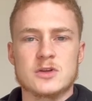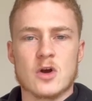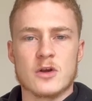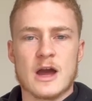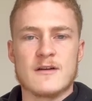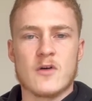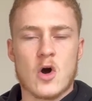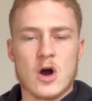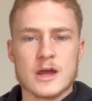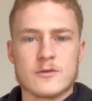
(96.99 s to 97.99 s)
don't have
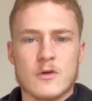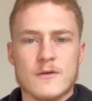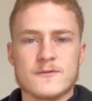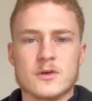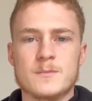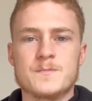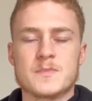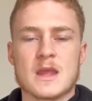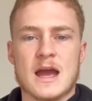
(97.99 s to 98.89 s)
either of them,